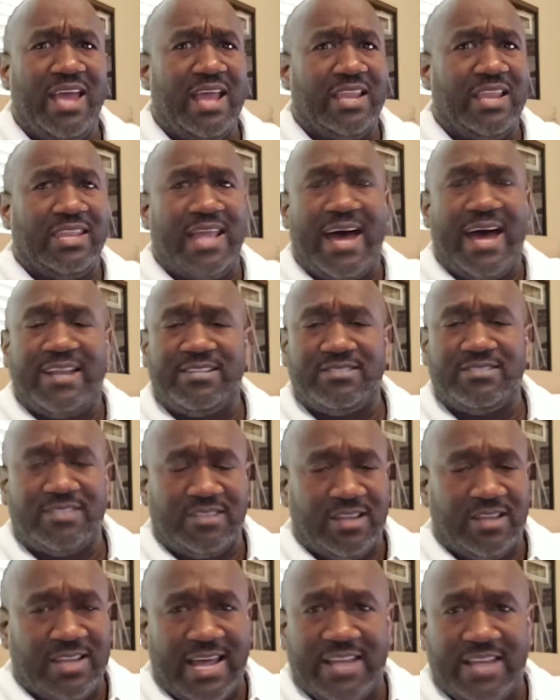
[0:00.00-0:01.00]
They had a lot of
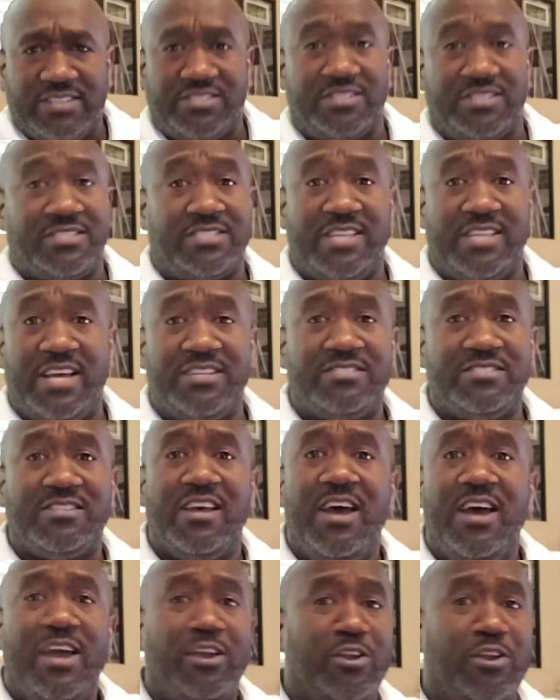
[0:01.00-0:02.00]
a lot of
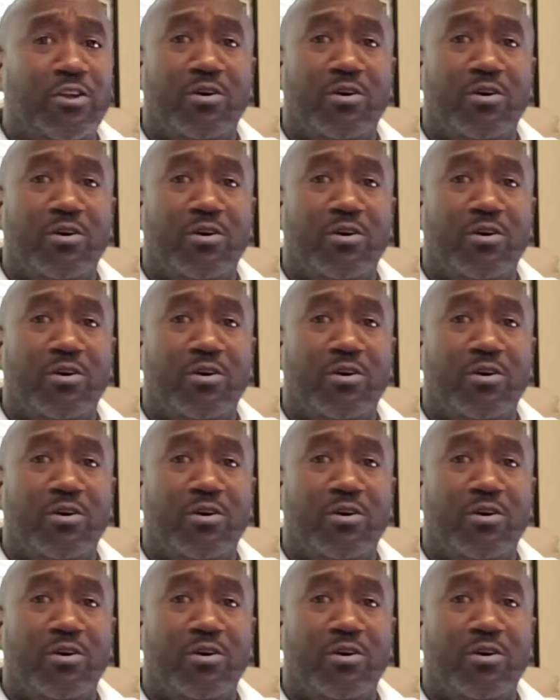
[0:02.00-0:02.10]
success,